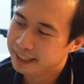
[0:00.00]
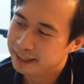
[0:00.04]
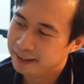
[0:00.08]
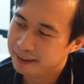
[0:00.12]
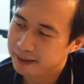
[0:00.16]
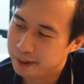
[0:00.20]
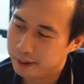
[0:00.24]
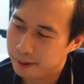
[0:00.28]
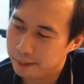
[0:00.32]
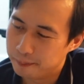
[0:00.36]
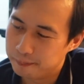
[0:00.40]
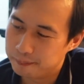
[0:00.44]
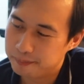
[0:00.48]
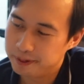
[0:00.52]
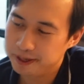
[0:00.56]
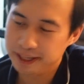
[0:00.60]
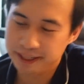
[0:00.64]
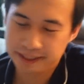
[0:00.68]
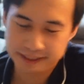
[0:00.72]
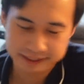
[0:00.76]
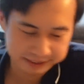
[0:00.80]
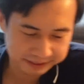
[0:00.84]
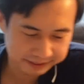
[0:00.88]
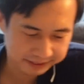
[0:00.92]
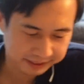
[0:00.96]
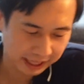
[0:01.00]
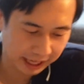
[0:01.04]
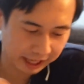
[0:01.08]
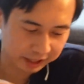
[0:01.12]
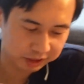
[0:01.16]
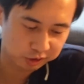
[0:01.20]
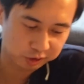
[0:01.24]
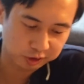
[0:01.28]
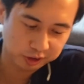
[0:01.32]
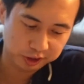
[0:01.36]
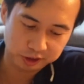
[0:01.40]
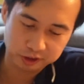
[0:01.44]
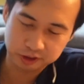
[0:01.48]
But
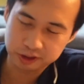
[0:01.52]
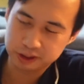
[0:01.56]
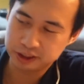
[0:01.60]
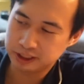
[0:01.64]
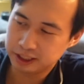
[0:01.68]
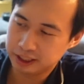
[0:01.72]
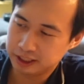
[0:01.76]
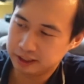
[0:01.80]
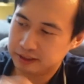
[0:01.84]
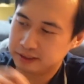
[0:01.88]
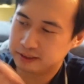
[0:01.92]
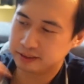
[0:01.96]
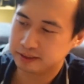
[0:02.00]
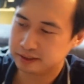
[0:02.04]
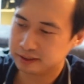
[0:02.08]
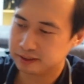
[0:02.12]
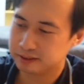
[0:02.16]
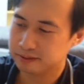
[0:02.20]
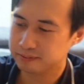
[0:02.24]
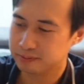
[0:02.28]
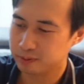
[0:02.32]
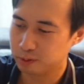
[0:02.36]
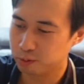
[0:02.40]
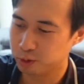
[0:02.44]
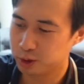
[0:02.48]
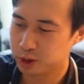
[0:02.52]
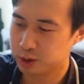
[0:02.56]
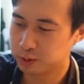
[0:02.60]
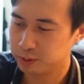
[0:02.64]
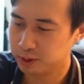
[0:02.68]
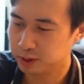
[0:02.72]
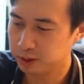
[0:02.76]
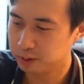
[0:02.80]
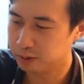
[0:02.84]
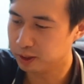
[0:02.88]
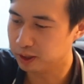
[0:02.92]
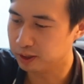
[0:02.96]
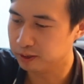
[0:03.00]
actually using it works
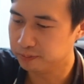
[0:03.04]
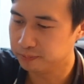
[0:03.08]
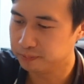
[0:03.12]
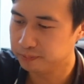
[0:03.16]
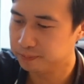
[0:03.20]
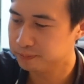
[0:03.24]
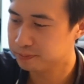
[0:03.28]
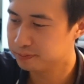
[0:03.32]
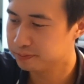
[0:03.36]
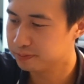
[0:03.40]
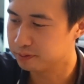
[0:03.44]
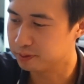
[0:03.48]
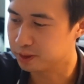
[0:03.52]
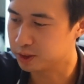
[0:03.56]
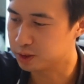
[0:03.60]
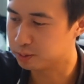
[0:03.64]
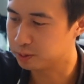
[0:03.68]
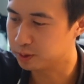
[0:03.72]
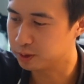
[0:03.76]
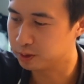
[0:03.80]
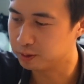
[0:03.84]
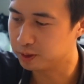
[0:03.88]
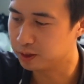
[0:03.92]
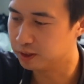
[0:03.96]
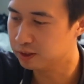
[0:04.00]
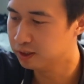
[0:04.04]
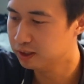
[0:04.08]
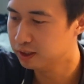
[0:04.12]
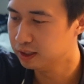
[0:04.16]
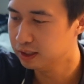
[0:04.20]
pretty well. Works pretty well.